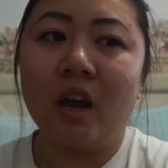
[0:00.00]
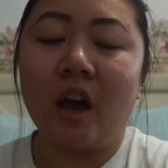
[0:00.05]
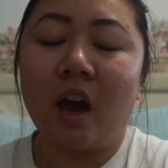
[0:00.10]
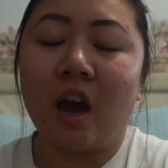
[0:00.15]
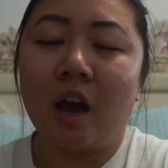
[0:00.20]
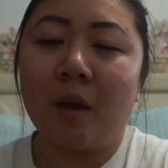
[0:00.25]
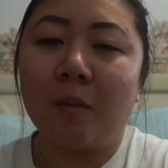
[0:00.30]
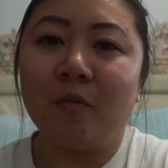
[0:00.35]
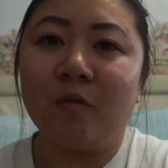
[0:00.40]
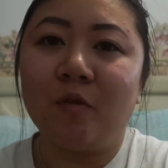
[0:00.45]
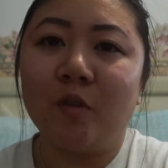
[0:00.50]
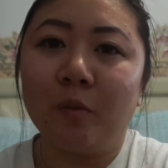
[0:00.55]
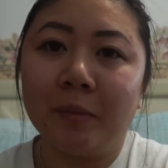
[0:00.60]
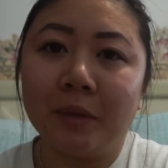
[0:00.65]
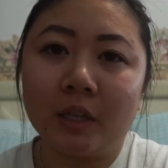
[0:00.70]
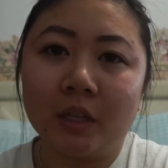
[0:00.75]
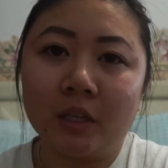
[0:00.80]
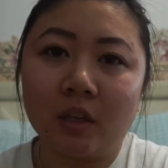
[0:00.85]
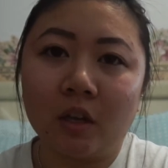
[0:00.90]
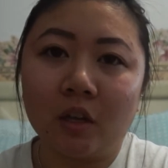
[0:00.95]
I'm
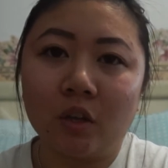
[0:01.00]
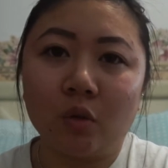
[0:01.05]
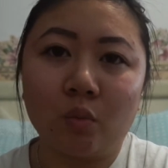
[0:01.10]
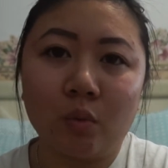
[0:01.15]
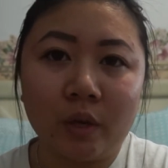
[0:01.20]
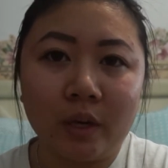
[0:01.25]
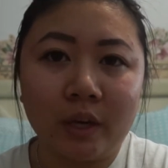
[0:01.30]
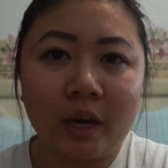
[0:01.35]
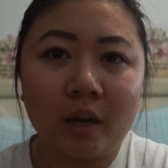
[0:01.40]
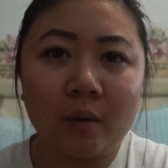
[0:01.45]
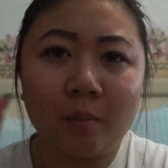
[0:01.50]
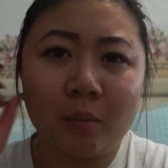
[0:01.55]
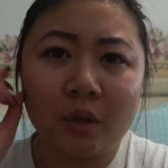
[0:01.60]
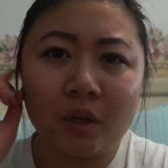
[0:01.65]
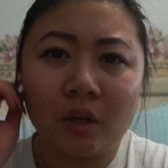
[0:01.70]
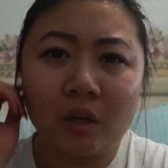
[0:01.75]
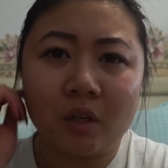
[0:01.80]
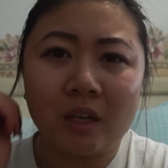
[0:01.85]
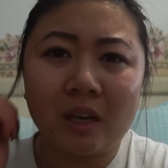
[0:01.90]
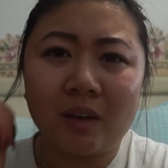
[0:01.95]
filming this on the weekend
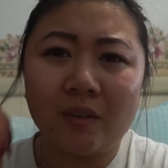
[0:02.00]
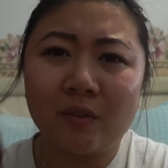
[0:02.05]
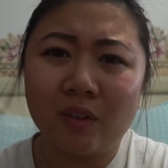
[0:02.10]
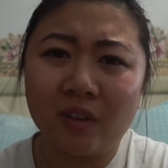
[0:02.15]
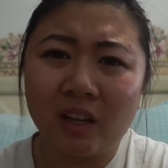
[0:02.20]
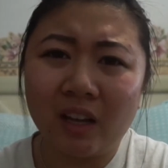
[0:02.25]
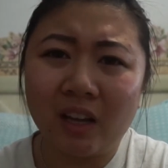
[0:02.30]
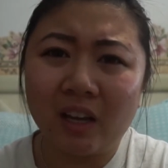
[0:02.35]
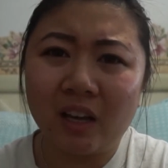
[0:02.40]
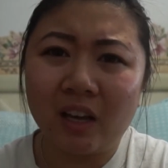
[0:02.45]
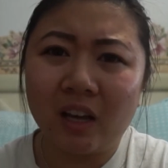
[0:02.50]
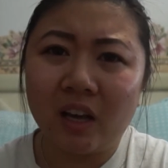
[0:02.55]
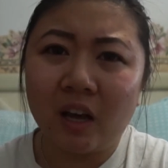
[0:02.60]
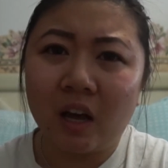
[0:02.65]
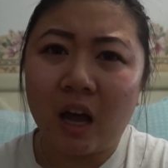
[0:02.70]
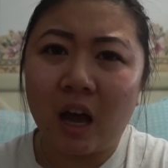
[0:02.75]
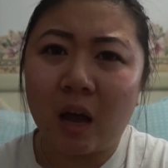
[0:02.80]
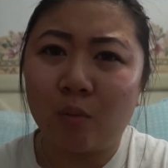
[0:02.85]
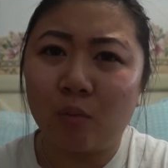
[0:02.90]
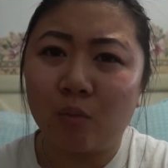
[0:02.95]
because I feel like
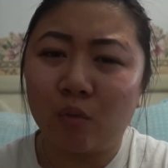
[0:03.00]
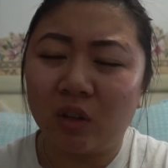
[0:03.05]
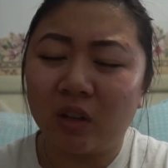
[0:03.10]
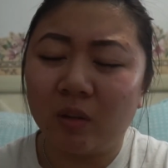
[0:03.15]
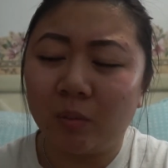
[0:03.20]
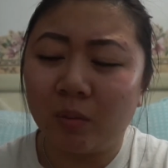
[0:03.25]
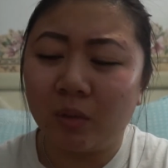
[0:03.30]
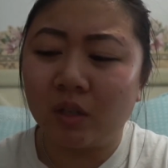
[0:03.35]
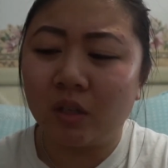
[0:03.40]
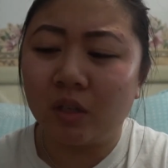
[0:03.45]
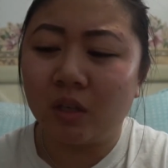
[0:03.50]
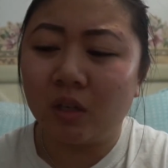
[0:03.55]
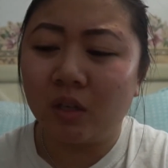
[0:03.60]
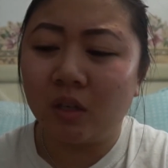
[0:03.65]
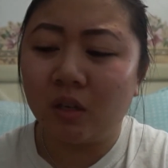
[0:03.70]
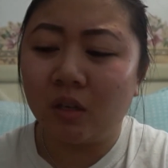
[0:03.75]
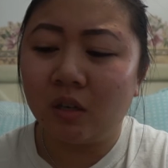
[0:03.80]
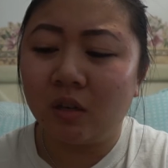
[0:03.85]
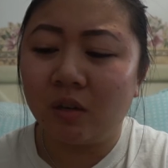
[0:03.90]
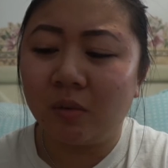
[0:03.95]
I'm really
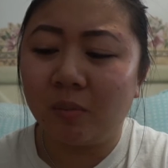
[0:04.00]
busy,